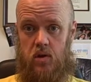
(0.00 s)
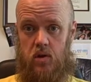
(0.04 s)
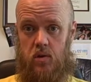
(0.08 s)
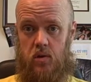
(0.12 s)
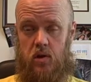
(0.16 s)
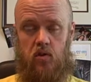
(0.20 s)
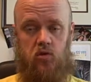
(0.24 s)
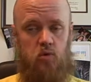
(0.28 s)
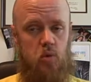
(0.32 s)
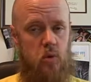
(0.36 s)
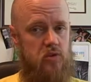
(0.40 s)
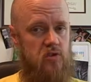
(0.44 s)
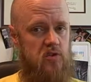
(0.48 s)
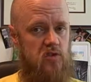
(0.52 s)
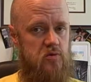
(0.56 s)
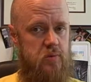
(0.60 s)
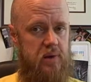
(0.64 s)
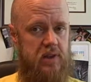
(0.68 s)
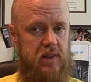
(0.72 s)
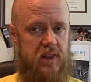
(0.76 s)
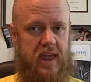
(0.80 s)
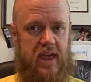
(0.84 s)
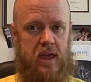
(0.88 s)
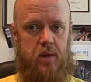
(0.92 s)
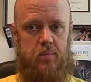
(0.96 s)
Because once you
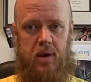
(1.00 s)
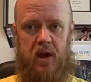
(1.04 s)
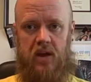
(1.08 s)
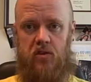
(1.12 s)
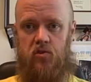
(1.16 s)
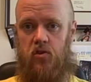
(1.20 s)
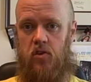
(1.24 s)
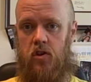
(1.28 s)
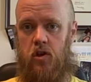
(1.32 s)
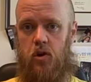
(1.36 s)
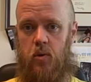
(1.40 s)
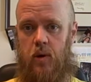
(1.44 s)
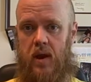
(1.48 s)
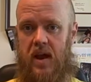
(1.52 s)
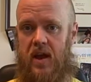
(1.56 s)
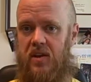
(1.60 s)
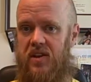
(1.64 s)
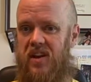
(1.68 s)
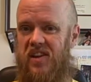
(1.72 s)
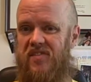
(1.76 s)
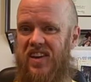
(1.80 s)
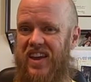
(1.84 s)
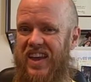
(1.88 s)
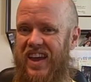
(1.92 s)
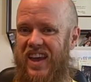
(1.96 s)
put landmines in the ground,
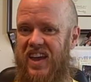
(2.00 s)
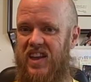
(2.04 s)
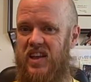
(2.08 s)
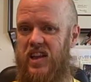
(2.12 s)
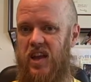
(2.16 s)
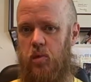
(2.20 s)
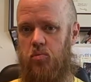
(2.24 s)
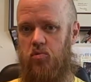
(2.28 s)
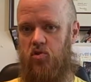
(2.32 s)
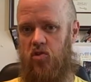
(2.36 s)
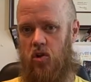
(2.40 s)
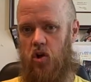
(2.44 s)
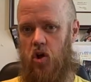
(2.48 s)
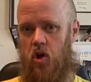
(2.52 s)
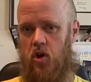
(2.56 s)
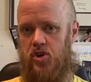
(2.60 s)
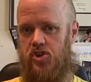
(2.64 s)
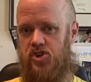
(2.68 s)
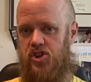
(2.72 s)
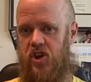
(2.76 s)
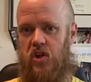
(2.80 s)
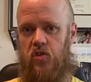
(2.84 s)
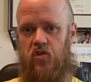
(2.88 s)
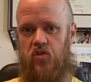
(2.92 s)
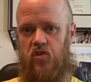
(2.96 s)
if a kid comes along
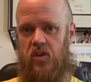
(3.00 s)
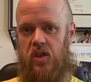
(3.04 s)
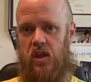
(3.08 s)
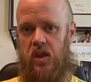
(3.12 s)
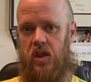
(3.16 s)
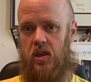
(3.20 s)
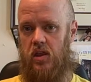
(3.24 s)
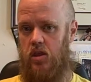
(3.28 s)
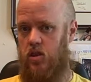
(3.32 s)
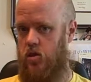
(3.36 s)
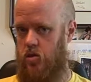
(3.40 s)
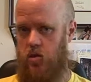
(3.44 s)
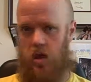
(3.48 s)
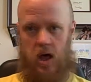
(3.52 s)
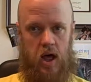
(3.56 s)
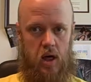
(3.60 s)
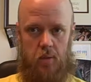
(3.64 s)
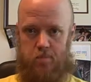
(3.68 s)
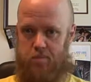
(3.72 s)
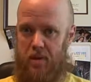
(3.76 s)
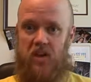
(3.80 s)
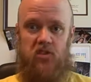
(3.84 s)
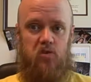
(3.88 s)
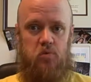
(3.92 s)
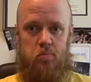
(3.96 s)
chasing
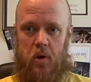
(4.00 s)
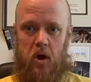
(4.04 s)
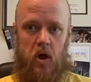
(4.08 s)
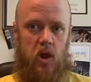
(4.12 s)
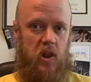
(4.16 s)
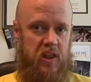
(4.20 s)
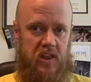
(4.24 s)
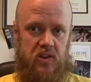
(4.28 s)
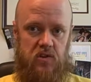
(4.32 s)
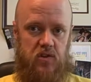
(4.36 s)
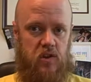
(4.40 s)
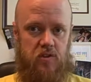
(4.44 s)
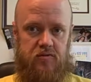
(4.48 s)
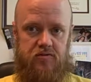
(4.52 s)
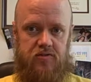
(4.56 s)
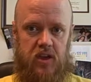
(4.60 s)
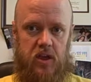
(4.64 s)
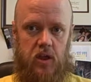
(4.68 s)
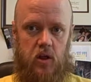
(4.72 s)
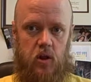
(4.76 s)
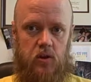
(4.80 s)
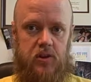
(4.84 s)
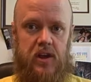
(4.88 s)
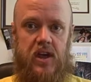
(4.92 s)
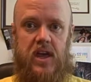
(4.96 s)
baseball into the
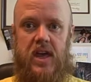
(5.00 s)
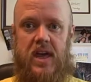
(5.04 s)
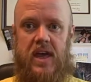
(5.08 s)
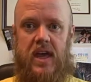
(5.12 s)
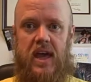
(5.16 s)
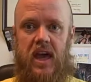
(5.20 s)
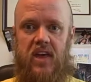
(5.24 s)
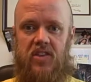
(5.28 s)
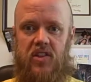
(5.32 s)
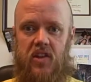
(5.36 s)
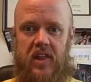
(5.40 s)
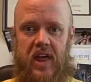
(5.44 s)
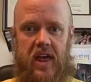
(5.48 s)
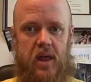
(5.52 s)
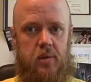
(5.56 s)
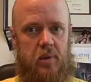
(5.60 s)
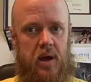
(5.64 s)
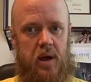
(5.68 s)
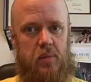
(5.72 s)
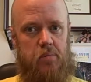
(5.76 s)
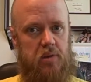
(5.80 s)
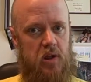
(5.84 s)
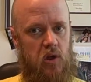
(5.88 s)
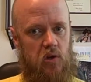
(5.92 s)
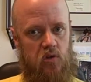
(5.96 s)
field and the
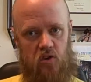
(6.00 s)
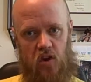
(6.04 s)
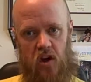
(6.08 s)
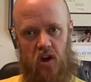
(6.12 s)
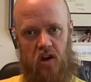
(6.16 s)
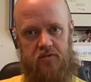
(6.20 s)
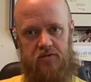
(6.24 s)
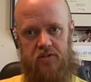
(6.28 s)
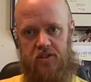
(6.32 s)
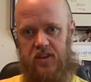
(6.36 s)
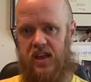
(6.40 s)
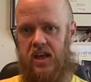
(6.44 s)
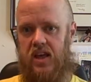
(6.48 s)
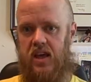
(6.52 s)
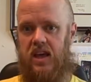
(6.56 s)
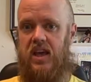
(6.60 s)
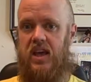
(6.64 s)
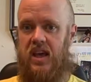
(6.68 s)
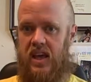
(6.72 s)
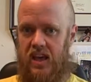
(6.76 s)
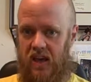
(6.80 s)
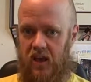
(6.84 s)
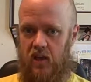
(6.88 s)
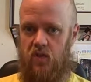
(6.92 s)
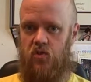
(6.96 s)
landmine blows off the
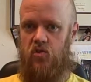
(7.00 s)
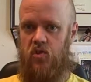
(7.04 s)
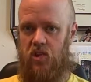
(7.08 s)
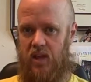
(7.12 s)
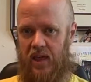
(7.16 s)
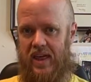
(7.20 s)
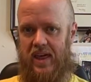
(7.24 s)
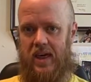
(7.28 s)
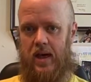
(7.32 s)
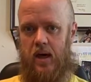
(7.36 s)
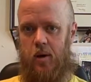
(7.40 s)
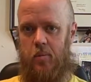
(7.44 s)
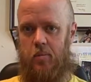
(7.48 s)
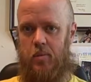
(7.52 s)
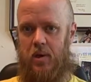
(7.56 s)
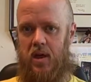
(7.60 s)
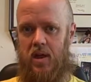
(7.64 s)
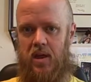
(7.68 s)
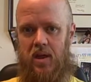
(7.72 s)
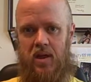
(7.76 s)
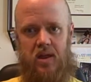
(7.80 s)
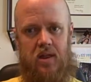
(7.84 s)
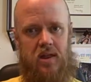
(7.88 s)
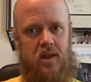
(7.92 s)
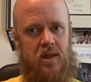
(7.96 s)
kid's limb,
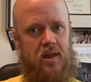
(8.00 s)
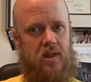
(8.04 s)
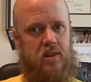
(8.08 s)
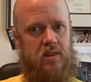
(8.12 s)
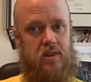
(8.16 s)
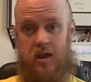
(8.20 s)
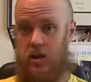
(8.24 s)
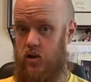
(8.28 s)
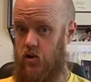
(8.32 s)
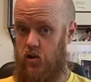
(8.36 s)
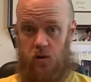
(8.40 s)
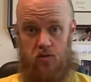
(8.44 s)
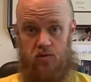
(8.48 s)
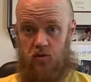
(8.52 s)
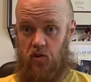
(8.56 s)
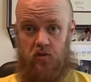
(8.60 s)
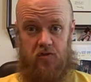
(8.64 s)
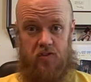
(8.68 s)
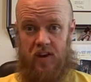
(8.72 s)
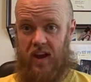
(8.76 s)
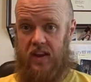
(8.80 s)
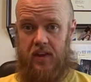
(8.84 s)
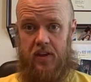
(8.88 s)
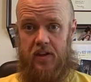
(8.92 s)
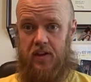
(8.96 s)
then you've just
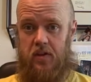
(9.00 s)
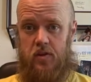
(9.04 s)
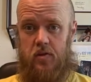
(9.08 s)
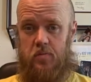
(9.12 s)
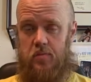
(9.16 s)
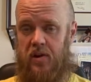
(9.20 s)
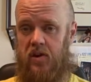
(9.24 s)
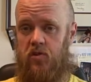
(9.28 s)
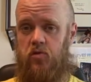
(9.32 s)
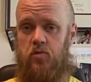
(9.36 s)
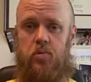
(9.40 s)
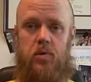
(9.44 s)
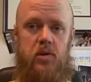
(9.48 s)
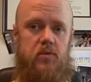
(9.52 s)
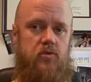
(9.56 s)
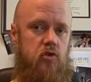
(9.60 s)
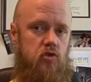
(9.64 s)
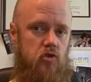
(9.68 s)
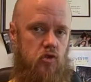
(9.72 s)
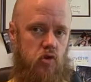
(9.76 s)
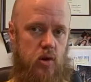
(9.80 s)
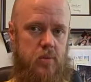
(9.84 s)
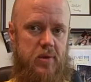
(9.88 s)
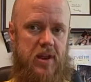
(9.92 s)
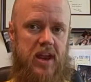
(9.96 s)
violated the principle of
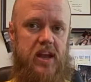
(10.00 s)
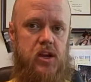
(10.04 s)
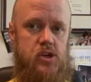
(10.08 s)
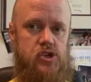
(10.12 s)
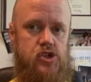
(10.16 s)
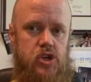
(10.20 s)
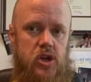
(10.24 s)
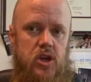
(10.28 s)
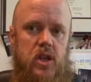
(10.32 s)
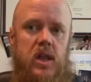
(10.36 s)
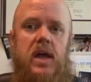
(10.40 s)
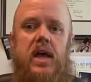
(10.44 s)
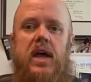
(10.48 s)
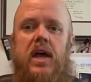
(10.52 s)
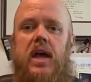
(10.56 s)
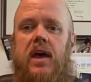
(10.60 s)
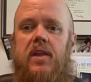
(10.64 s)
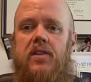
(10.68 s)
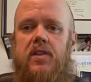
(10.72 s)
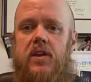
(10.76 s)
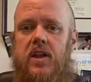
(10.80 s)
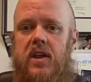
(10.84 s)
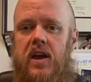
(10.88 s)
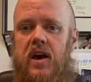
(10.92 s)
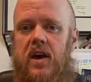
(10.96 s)
discrimination.
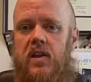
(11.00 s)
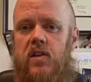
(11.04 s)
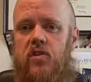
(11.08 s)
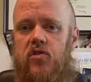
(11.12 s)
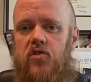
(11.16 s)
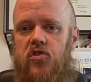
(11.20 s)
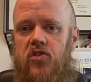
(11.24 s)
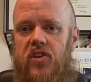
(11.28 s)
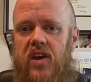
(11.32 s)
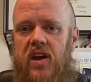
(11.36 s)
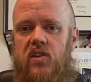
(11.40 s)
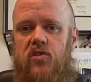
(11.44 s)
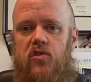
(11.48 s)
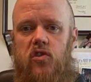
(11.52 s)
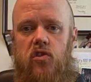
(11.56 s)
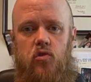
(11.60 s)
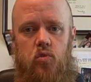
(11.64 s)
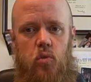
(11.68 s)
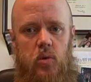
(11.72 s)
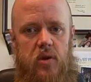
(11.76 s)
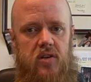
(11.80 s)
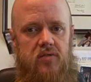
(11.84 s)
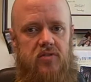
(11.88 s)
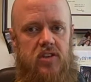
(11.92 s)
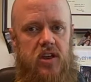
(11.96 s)
And the United States is
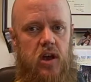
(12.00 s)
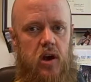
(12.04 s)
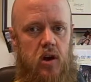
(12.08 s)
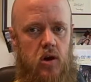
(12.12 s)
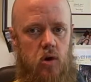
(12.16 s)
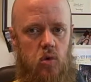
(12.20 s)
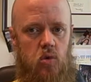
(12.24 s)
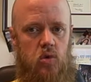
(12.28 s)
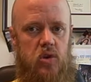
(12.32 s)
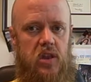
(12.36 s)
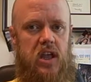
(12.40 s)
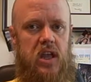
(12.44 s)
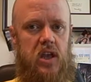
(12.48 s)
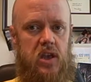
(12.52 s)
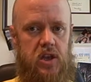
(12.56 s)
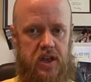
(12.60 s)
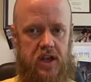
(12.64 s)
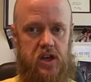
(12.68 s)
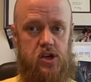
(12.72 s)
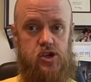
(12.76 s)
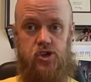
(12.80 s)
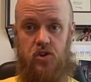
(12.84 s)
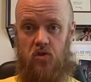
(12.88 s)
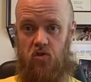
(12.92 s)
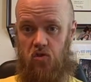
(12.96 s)
one of the only
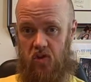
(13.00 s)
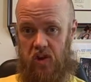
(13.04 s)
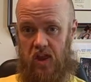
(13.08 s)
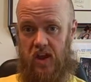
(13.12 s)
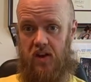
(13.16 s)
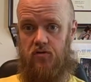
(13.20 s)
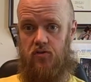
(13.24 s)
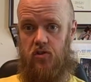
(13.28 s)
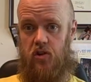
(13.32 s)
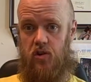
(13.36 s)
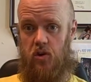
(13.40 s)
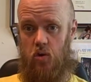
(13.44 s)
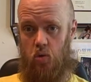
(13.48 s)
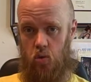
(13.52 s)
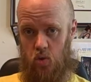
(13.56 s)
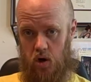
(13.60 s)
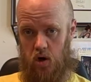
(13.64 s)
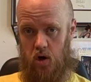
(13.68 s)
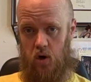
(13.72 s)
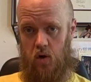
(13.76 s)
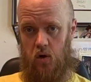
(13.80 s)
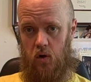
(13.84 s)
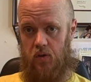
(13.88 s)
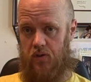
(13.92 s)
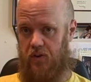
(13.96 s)
nations left in the
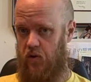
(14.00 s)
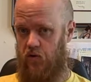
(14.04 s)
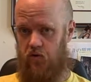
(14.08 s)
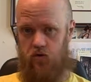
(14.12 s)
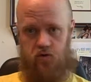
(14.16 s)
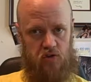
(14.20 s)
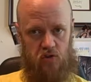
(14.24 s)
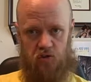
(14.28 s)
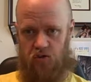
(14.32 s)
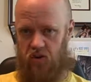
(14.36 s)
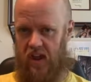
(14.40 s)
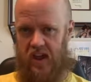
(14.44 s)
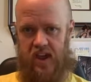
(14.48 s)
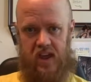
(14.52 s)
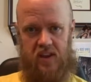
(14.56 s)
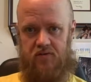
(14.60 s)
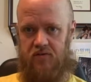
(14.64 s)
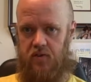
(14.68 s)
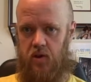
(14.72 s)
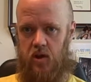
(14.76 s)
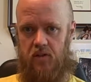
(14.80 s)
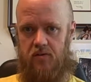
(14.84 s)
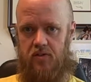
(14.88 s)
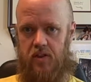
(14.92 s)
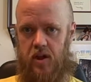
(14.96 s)
world, there's just a
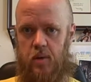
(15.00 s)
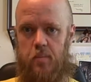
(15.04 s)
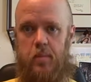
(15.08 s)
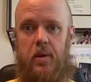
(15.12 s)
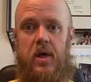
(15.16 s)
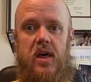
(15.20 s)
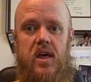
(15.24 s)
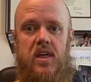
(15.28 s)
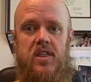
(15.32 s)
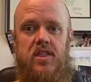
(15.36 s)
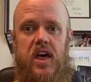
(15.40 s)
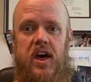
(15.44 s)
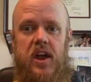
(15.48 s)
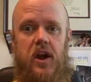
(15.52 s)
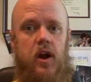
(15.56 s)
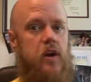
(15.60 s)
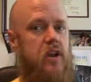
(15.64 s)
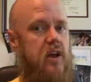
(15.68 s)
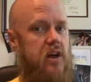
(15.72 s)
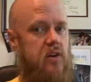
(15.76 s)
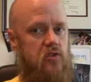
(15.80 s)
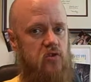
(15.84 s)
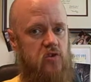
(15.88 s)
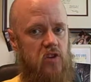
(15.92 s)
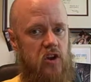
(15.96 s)
handful of them, that are
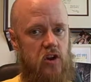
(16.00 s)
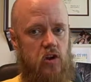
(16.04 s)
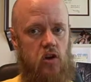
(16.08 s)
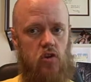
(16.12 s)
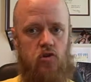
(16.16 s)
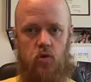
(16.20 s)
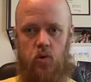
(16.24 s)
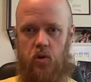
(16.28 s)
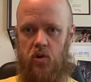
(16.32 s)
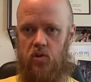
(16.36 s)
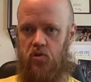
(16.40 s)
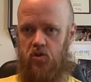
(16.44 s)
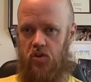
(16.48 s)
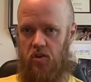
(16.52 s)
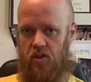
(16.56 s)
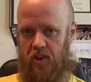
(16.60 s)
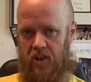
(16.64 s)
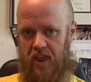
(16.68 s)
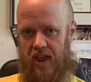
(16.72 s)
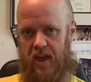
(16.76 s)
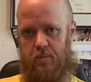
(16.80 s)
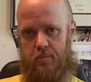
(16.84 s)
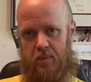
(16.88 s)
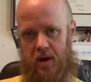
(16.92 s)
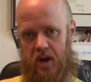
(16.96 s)
not signatories to the
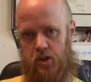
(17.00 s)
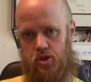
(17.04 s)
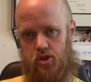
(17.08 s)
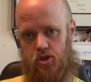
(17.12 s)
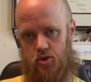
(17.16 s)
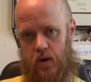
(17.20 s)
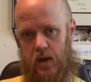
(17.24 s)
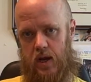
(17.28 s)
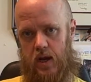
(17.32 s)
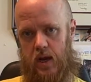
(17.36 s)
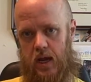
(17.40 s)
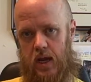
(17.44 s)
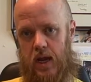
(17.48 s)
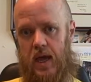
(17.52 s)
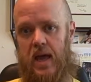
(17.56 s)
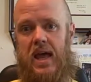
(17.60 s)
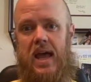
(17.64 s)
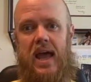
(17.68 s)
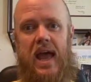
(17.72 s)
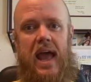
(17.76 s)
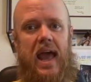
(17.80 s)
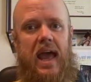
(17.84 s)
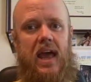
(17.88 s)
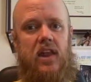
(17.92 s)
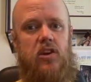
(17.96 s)
Landmine Treaty.
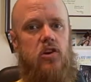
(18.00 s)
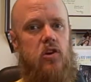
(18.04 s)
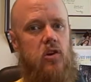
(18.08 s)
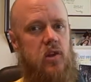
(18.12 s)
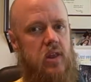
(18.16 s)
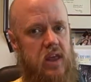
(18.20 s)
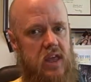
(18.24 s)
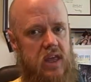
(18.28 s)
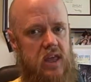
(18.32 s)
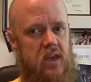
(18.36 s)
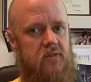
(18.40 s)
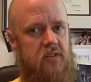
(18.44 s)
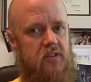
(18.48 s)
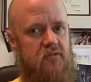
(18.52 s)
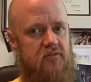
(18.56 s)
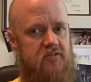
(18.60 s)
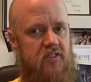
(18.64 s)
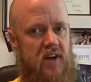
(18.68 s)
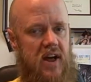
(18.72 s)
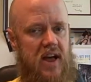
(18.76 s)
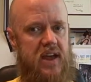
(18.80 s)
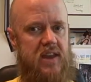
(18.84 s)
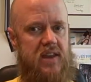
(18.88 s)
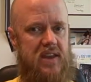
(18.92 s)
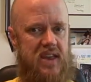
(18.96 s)
And you'll even
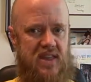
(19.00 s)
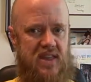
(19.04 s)
find